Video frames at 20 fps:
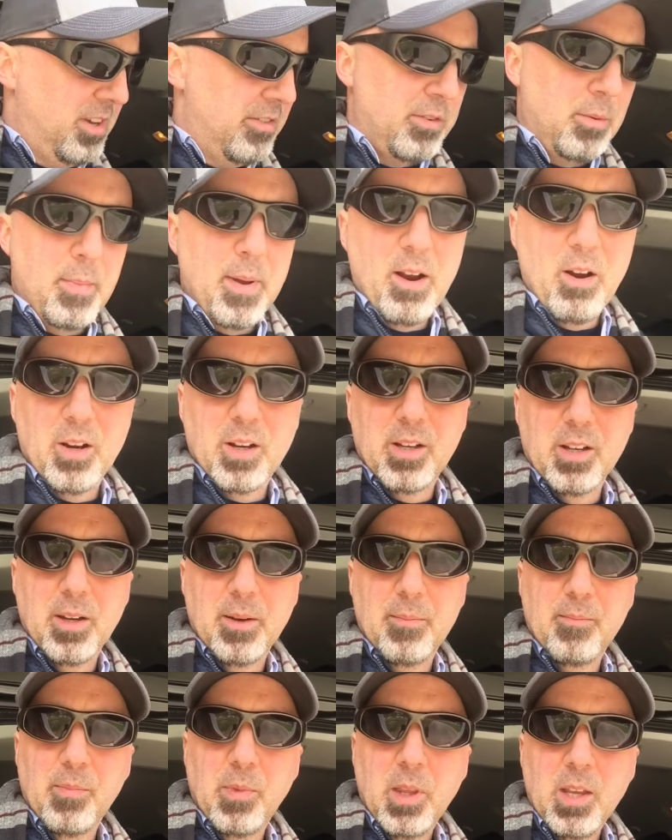of
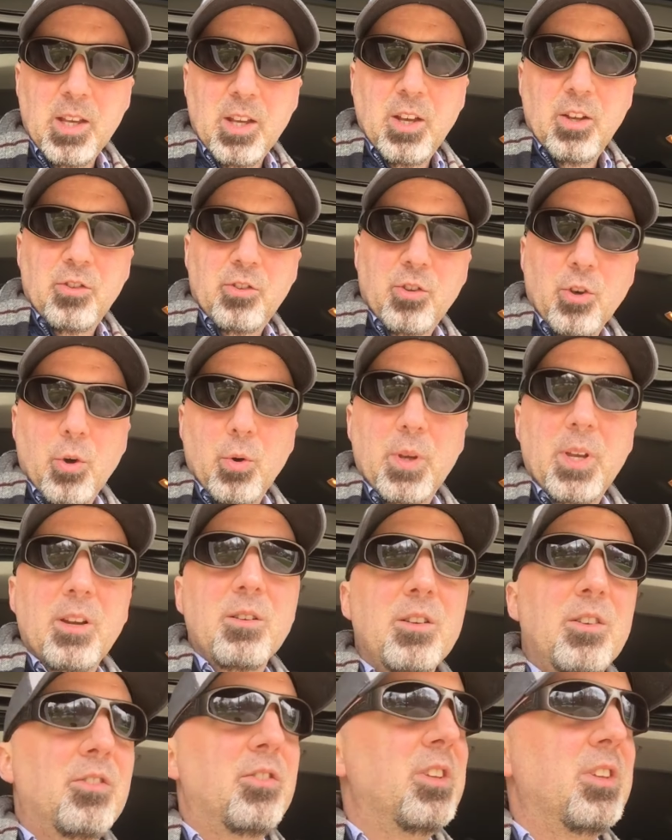America. So
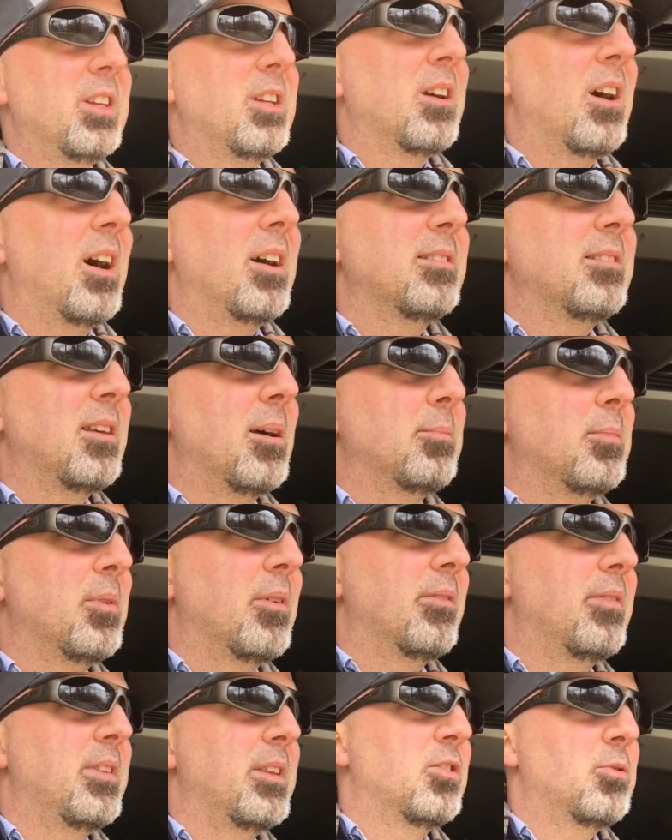here is the concept
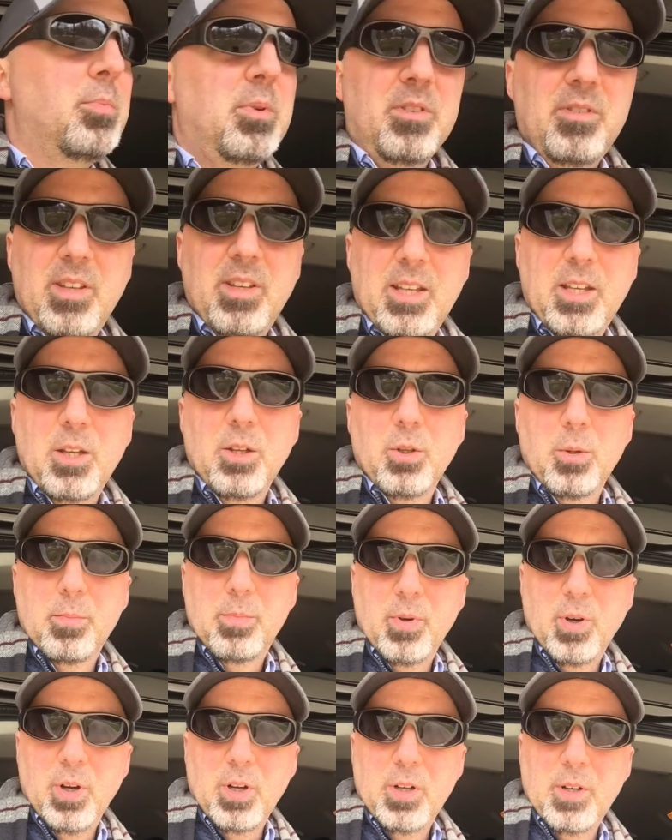of this particular
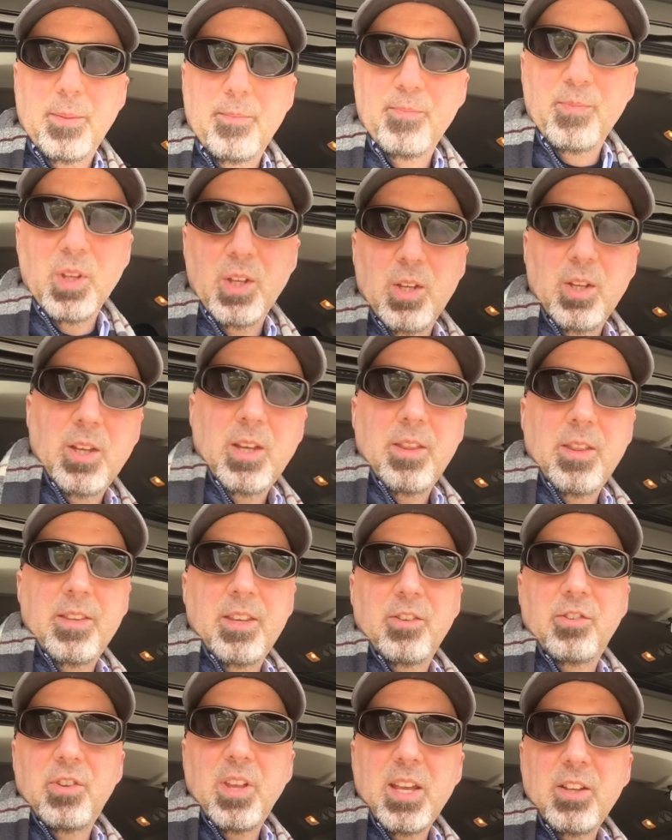book.
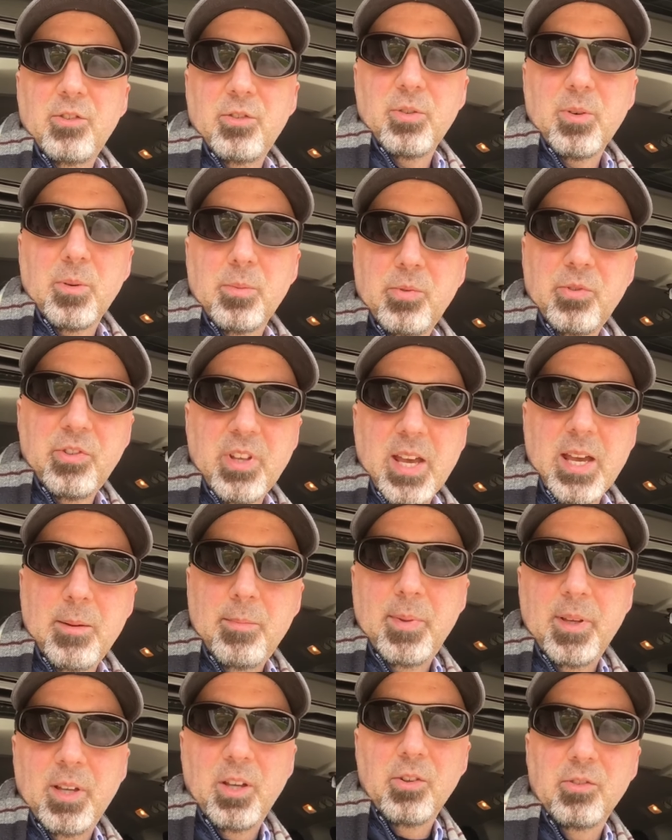These states are upset
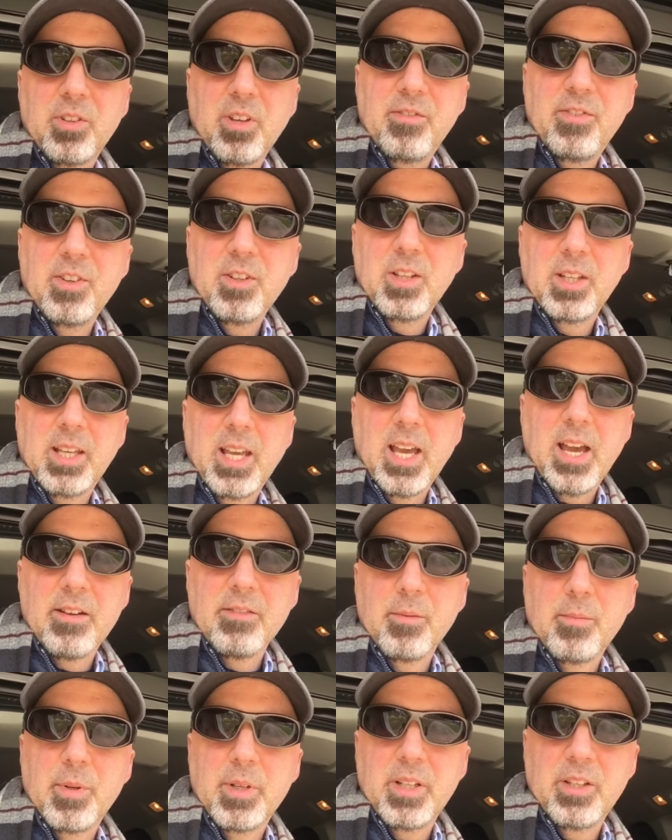because they feel like
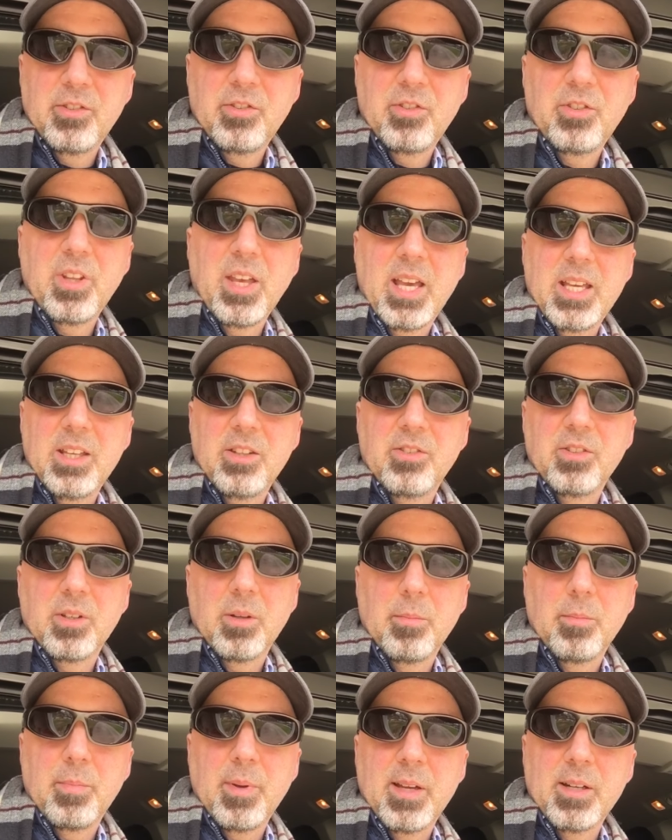everybody's state is in
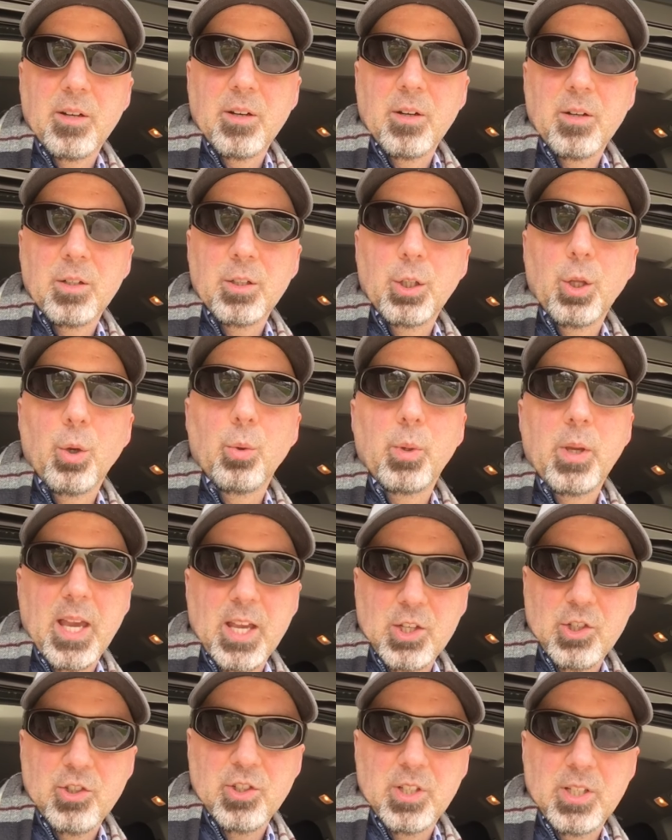a better
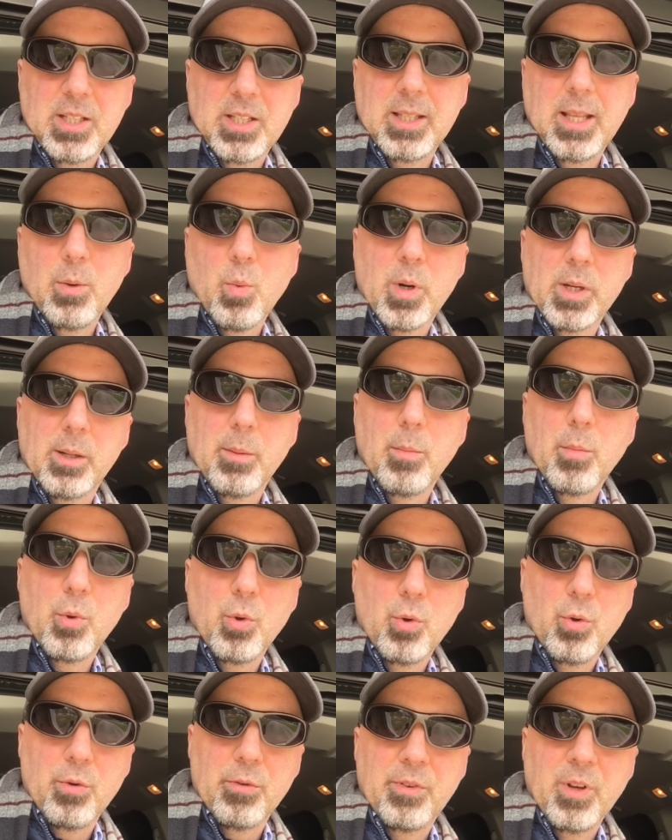location and they want to
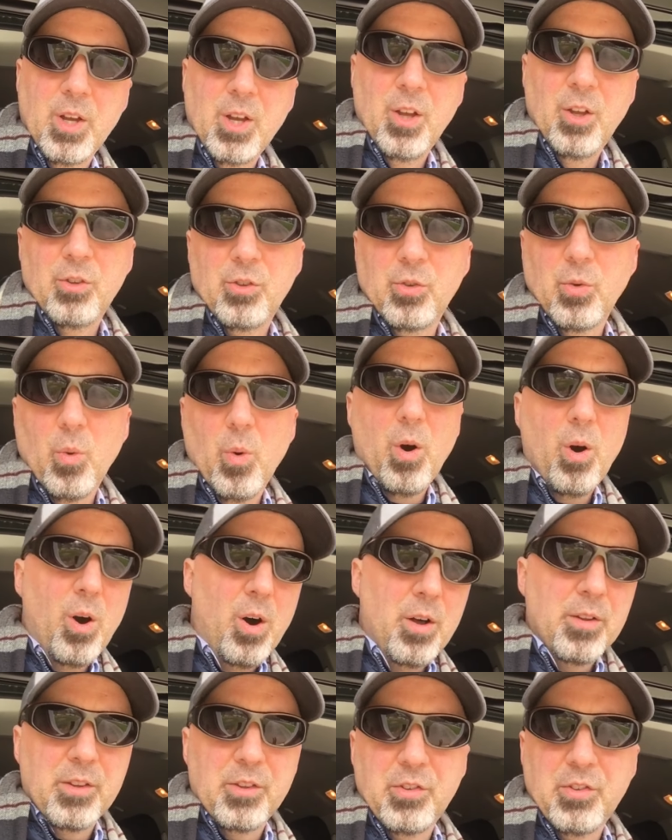move. So
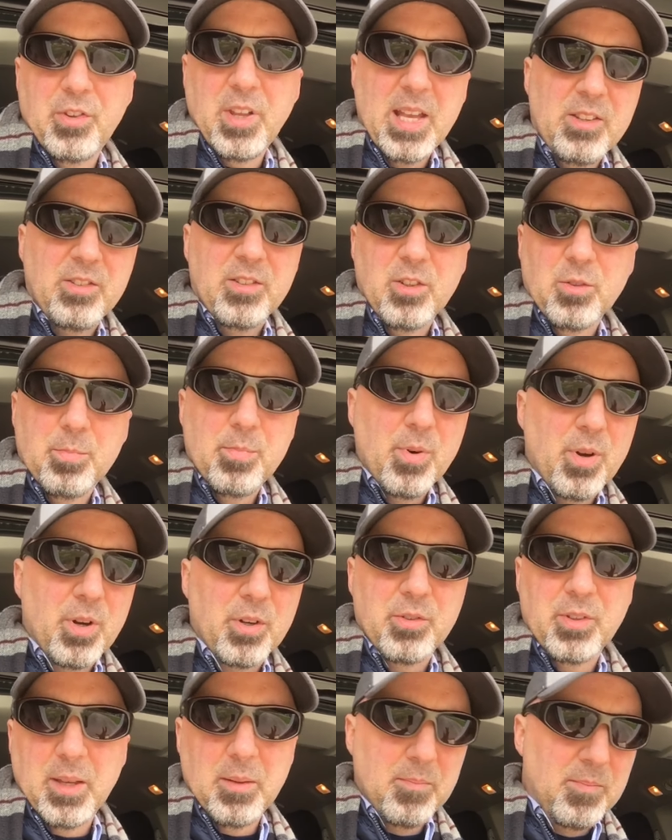all the states in this
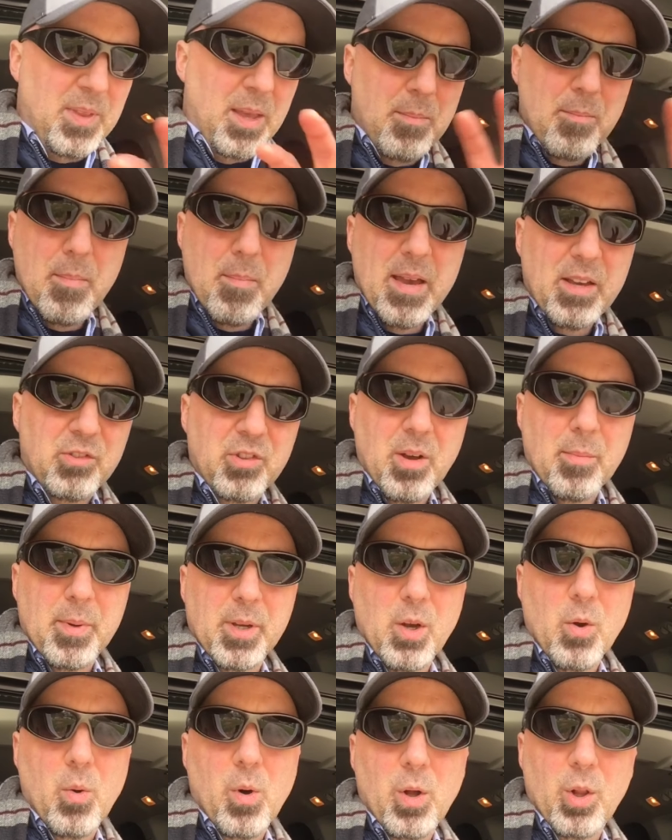book's like they mix up
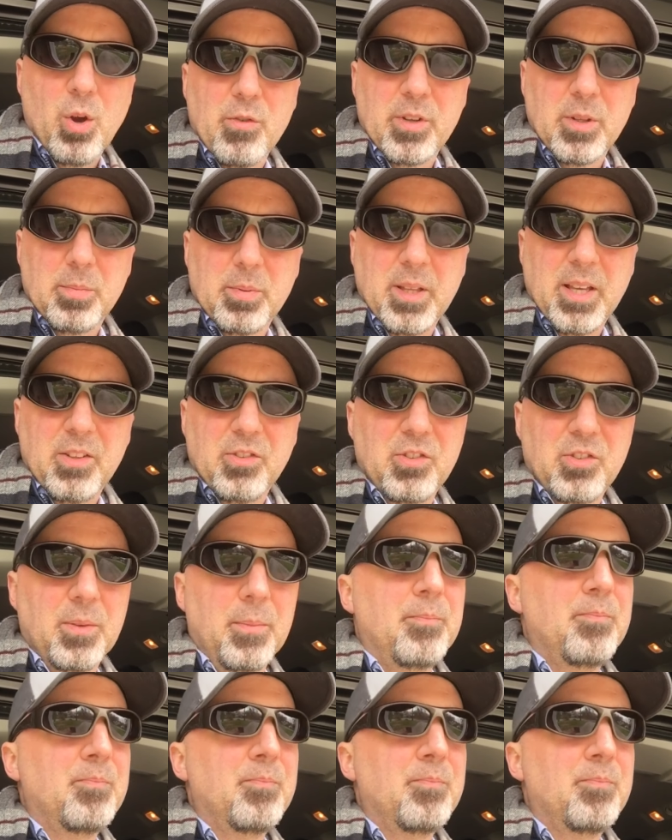and go all over the place.